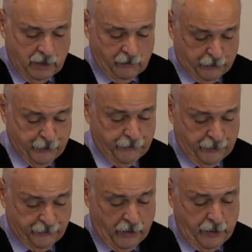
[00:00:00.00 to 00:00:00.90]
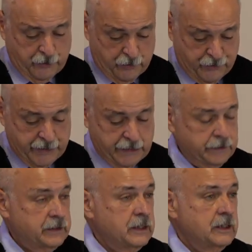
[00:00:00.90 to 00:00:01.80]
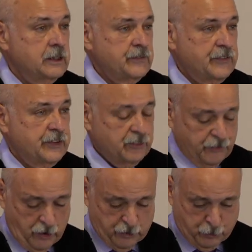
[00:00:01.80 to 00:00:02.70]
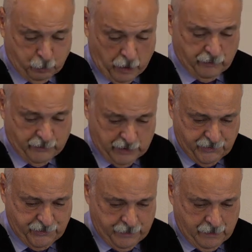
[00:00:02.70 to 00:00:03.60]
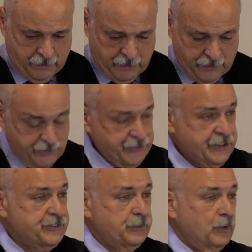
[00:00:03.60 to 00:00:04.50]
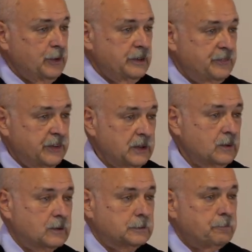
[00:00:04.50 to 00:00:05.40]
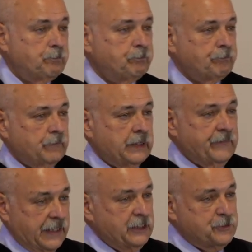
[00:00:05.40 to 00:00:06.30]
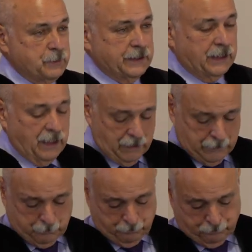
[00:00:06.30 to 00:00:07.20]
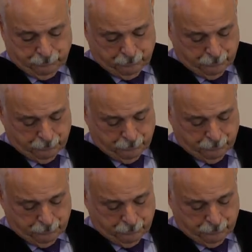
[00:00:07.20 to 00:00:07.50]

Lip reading: for so their fathers did to the false prophets. This is the word of the Lord. Thanks be to God.